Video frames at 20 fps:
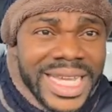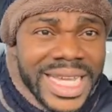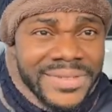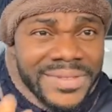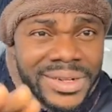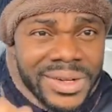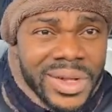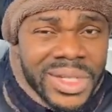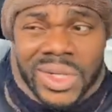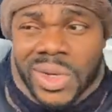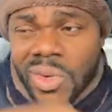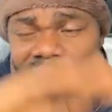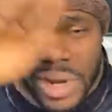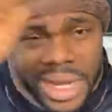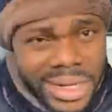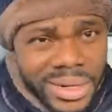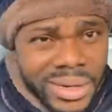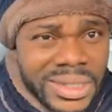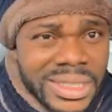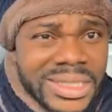If not,
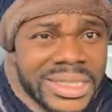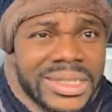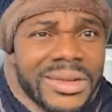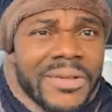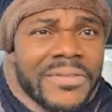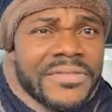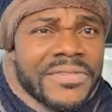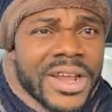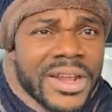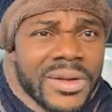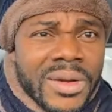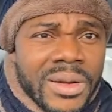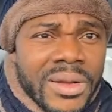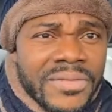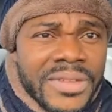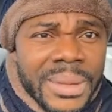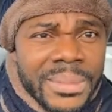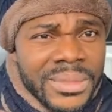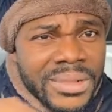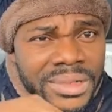go and unfriend
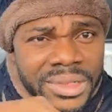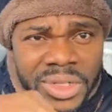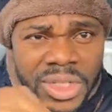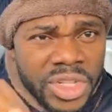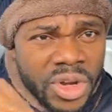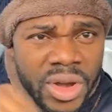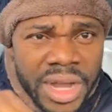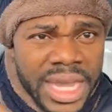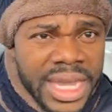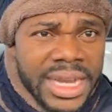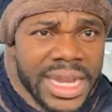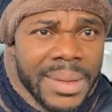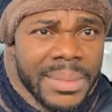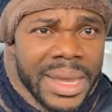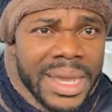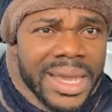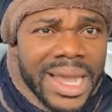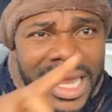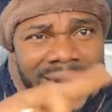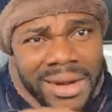all of them. You don't hate
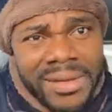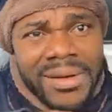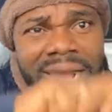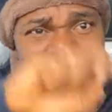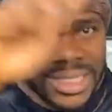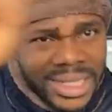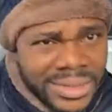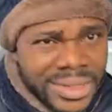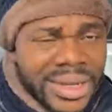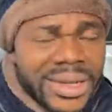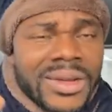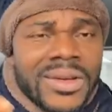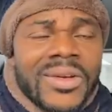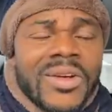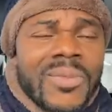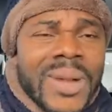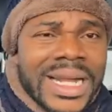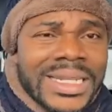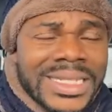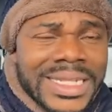them, eh? At the right time, you're
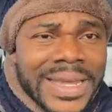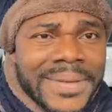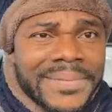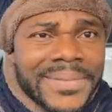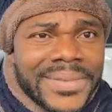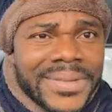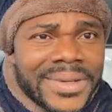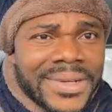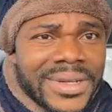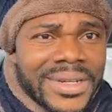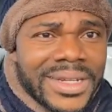going to go back to them.